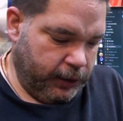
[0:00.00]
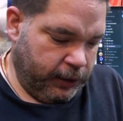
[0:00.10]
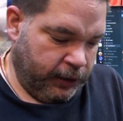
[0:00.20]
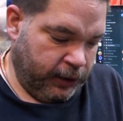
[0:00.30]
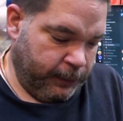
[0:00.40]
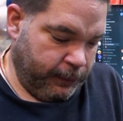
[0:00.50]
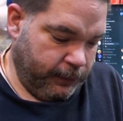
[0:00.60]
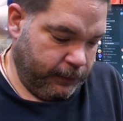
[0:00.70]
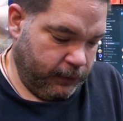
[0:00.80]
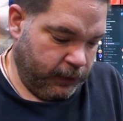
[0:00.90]
The
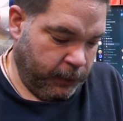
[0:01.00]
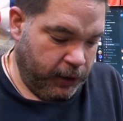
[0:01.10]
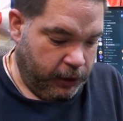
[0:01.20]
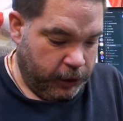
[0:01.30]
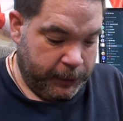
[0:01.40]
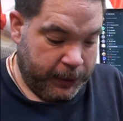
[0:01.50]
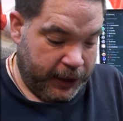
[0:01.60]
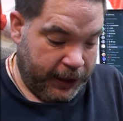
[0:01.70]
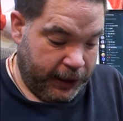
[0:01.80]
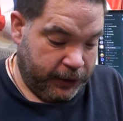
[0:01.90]
one I've got in my
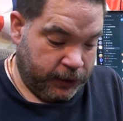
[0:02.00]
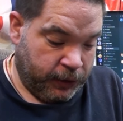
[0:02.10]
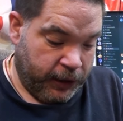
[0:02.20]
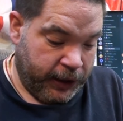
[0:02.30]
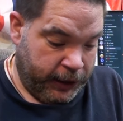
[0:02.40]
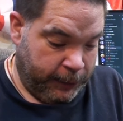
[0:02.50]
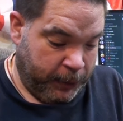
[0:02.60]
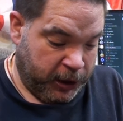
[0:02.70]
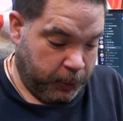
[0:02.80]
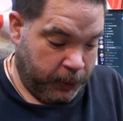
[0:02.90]
hand has got a
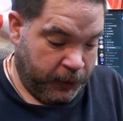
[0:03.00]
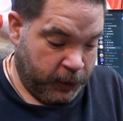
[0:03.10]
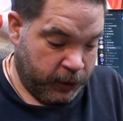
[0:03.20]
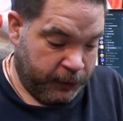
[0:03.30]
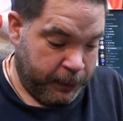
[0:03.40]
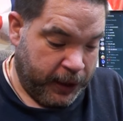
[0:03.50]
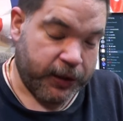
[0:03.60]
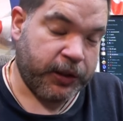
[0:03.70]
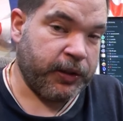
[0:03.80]
best before of March